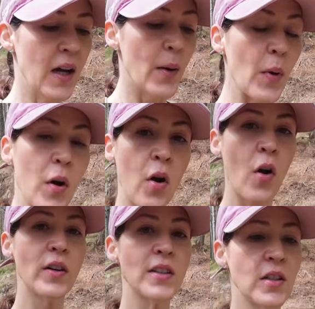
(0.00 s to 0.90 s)
But
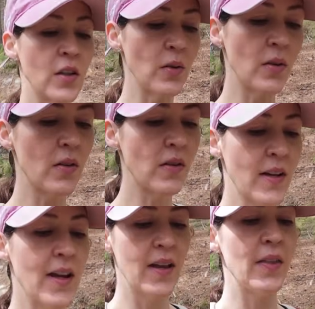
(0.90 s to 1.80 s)
according to Google,
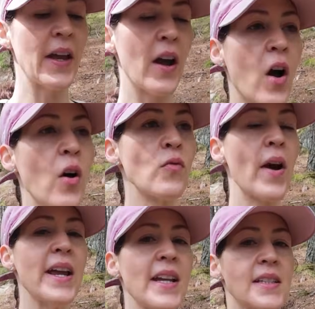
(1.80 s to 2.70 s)
they are a
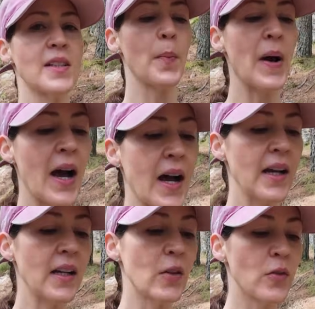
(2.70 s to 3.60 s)
raised
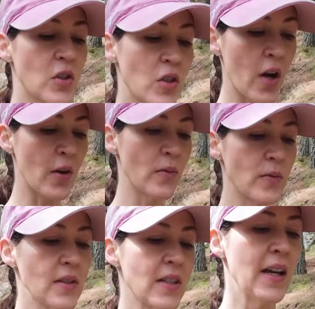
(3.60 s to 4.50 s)
pile of
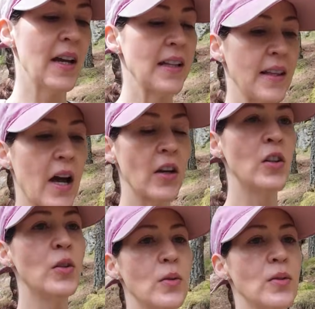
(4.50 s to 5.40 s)
stones that are
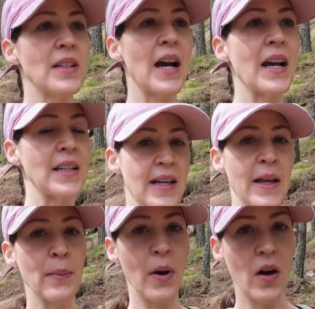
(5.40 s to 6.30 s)
used as
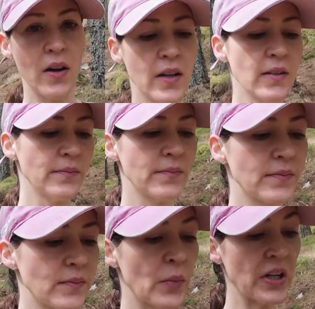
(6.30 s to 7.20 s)
a marker,
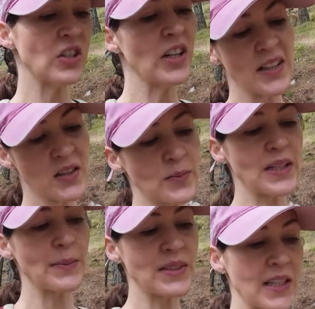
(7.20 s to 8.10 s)
which, yeah, you
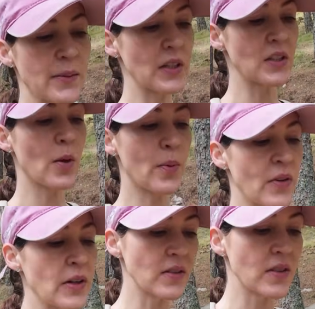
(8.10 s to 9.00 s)
sometimes see them at the top of
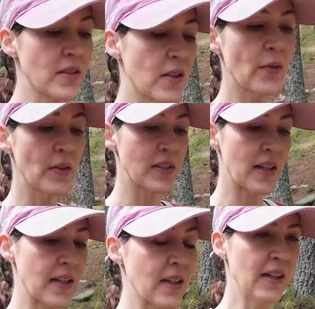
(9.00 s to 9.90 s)
hills and stuff as
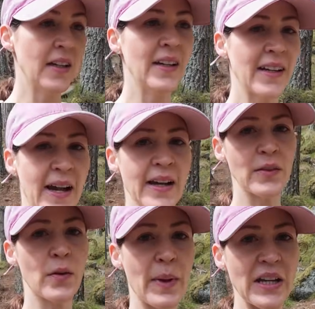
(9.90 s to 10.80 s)
like kind
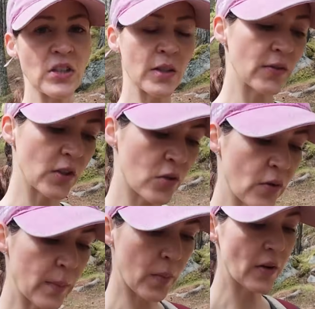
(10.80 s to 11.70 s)
of a makeshift
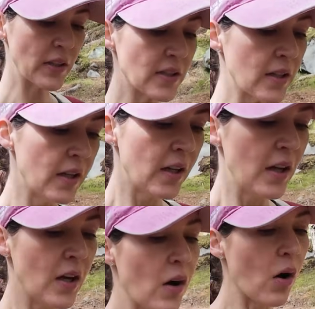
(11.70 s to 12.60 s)
trig point,
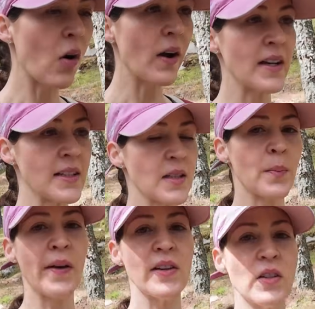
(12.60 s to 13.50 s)
or as a
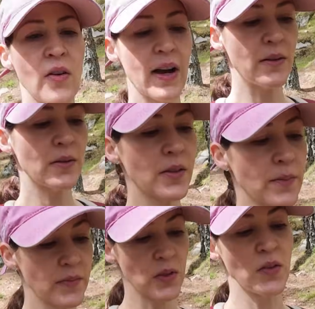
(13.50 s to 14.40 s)
burial ground,
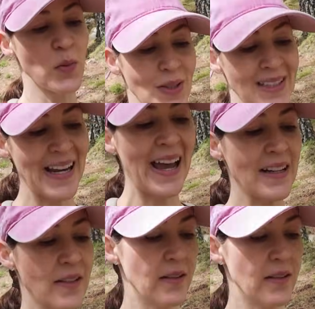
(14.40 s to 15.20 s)
so if someone's dead